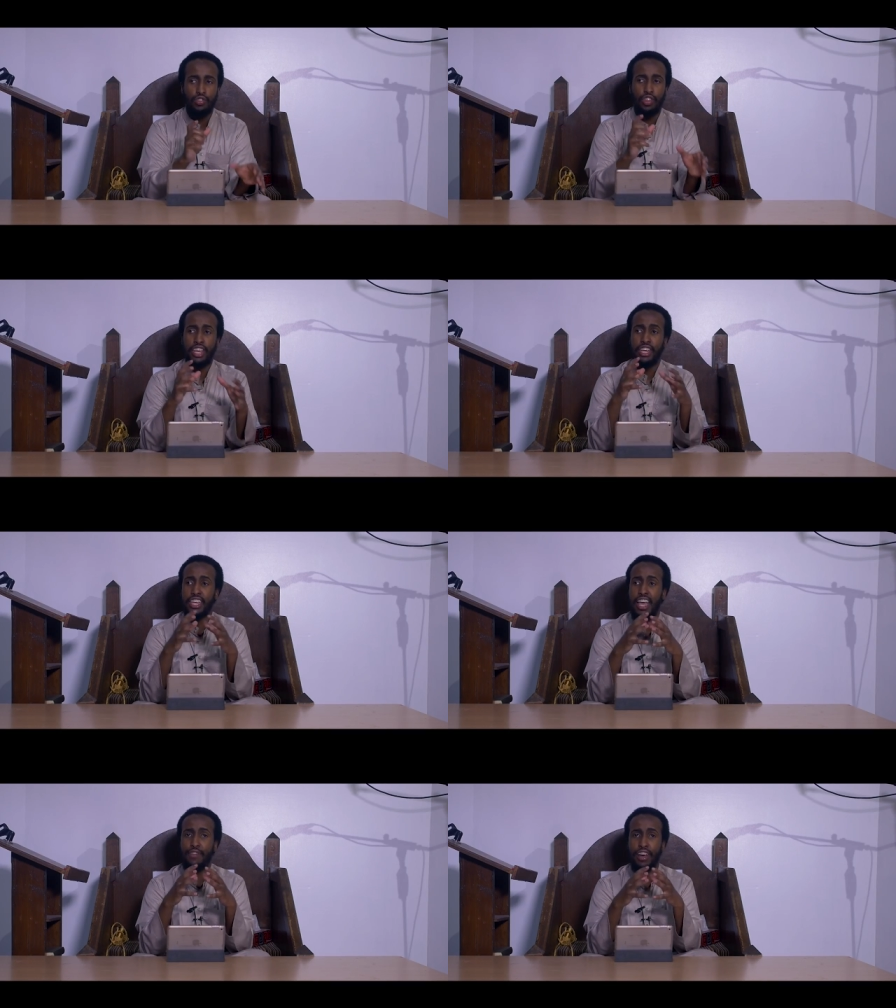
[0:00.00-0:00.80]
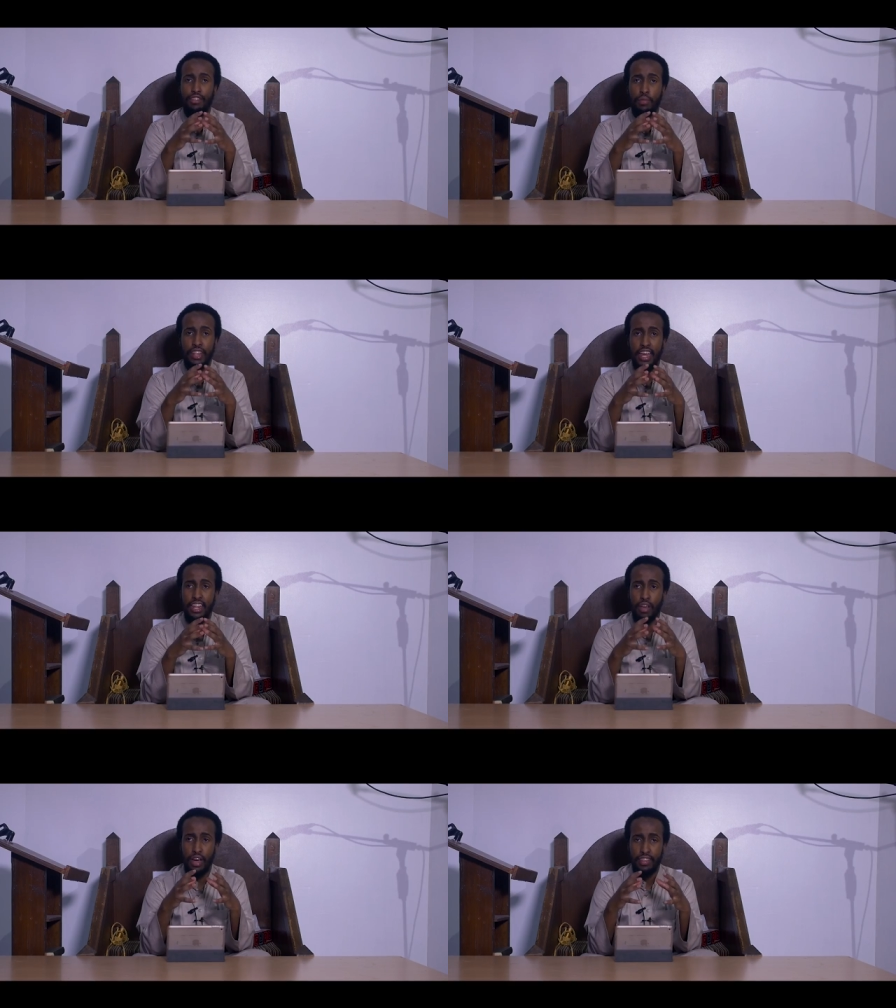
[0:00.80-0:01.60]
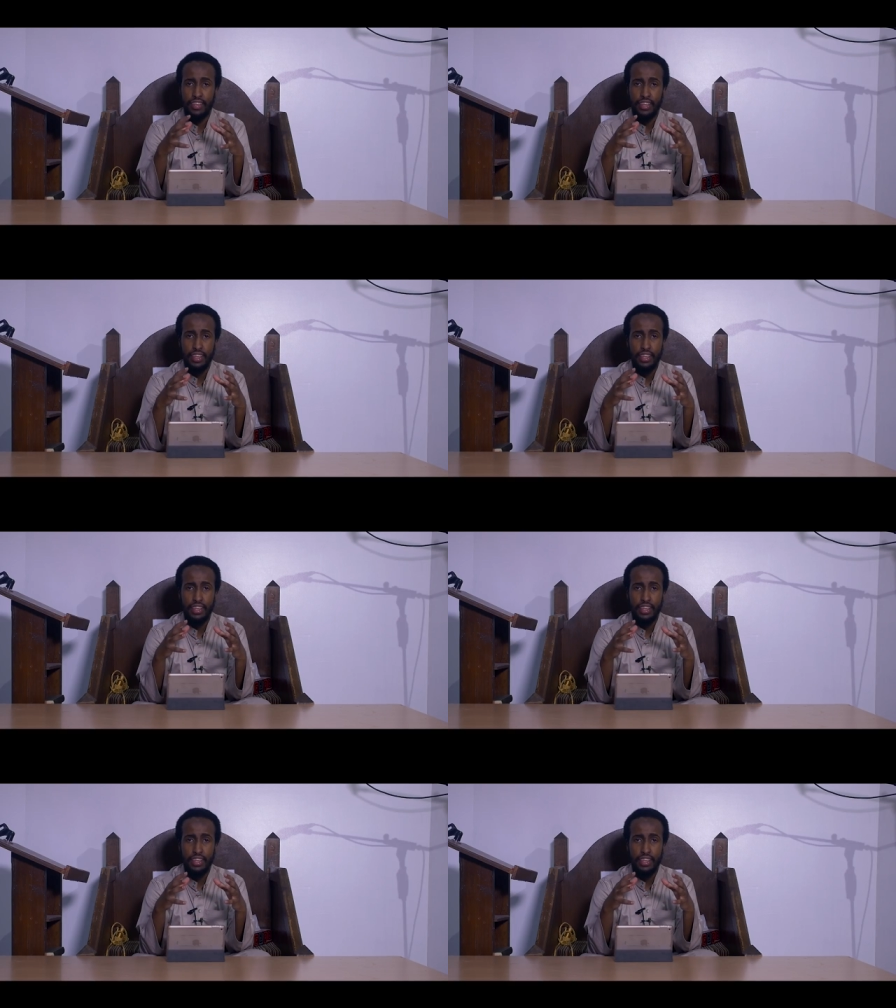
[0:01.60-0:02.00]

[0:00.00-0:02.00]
So the i'tikaf has to be done in a what?